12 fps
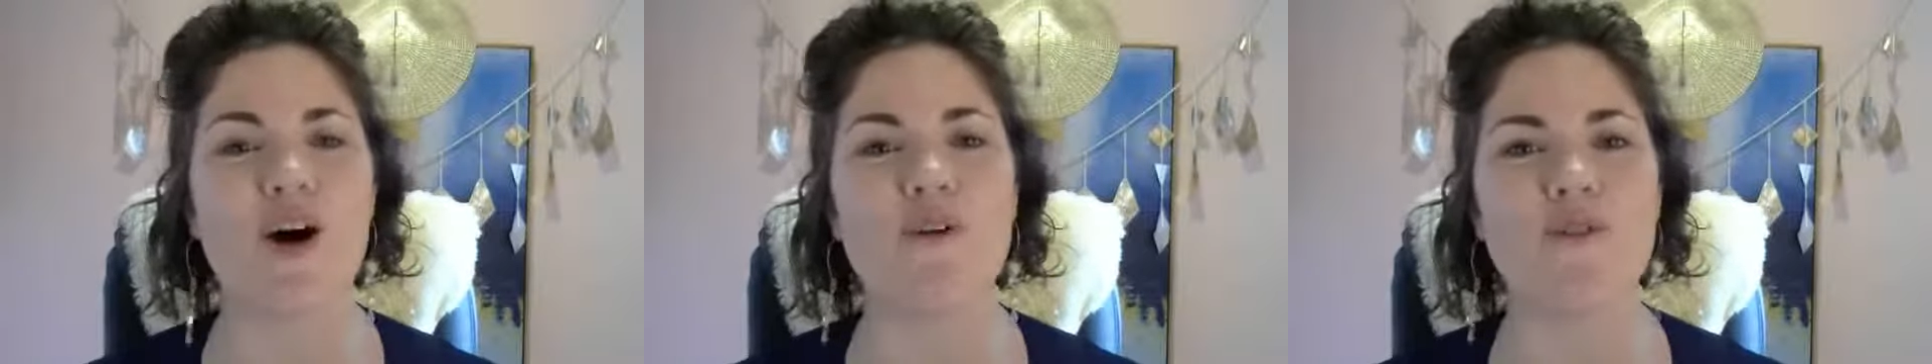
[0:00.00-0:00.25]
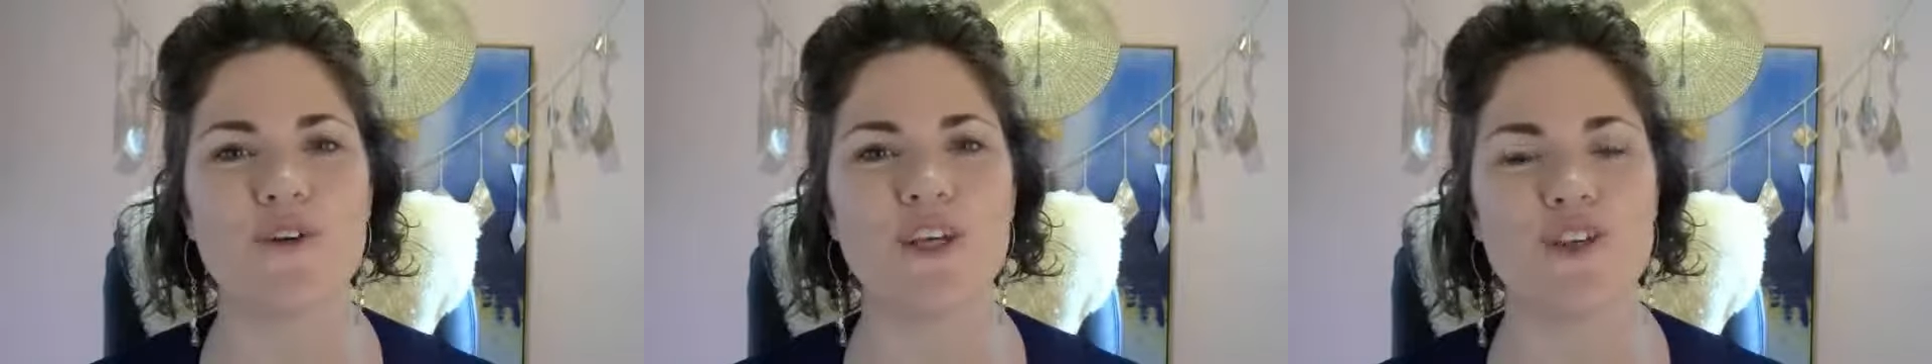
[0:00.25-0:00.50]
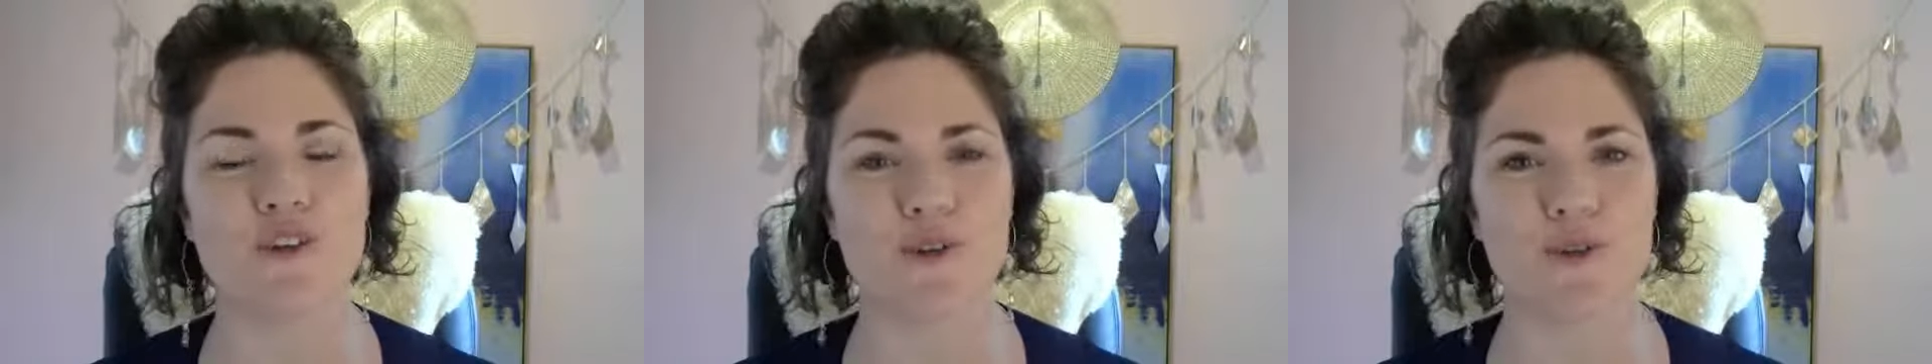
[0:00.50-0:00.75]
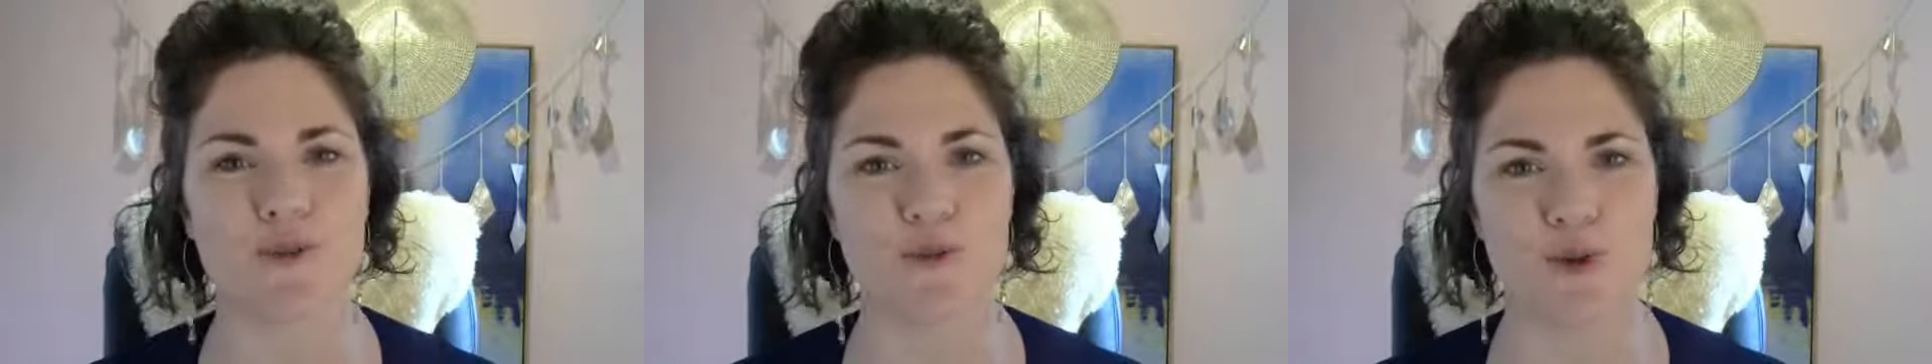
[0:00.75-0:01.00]
offer
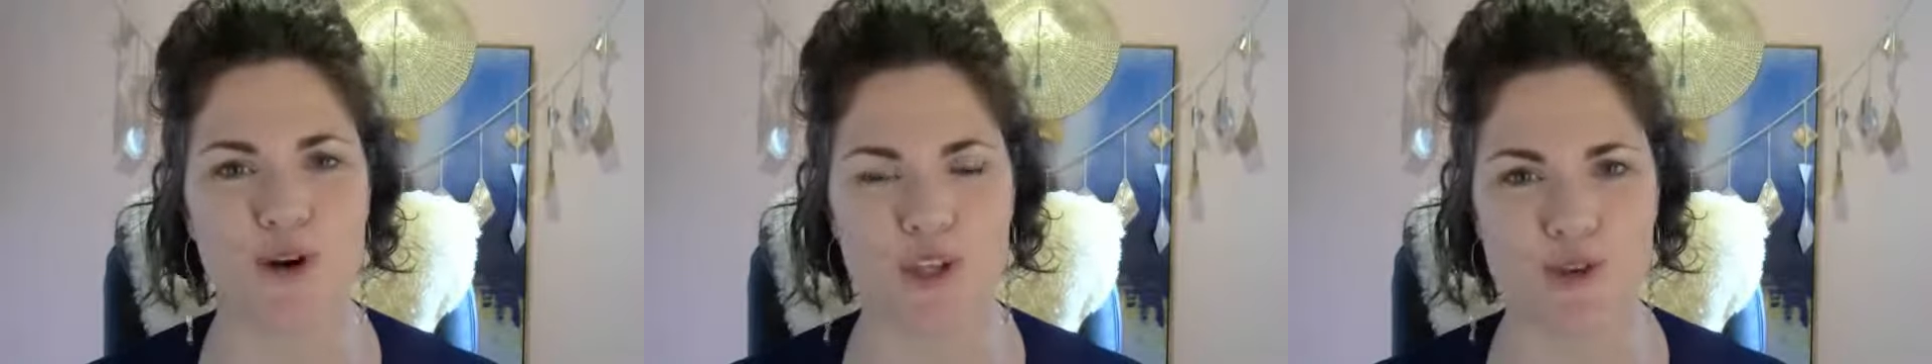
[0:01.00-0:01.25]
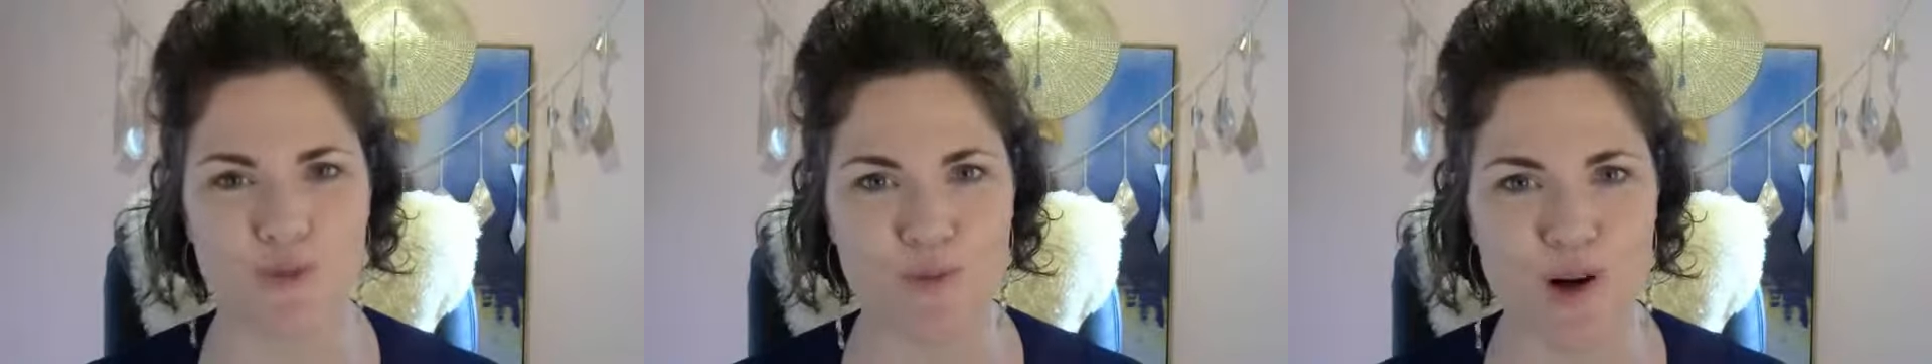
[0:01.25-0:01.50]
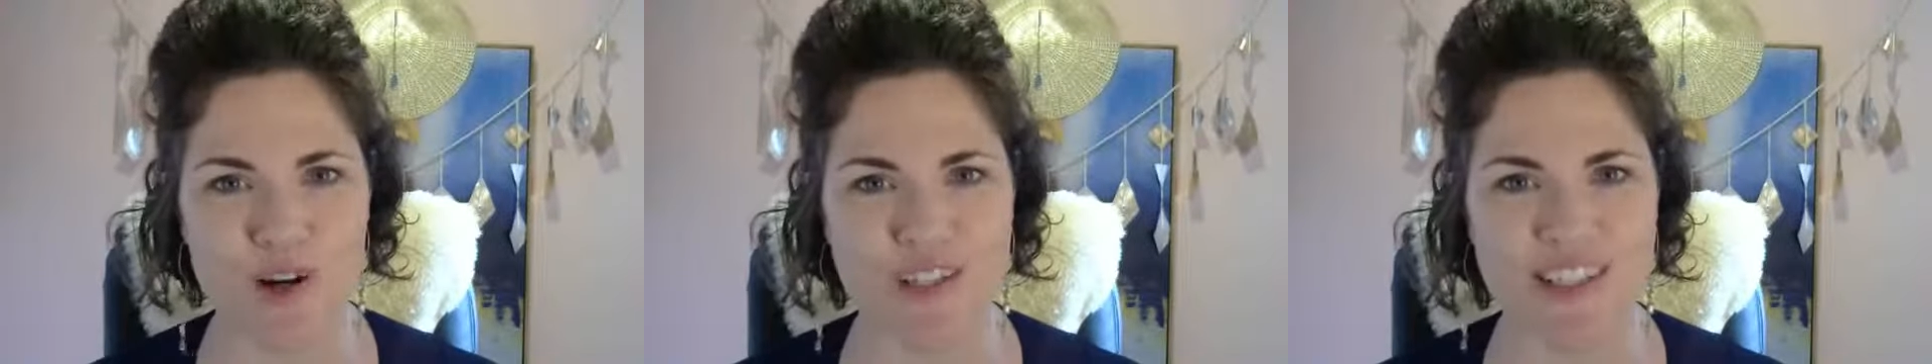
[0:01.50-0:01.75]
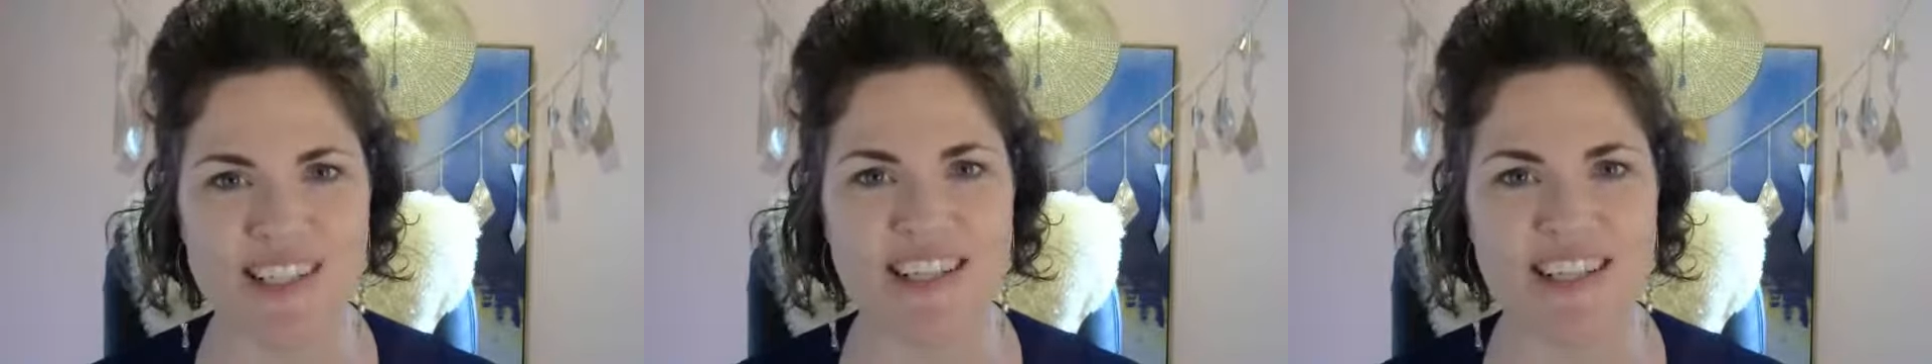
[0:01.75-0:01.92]
you what you want.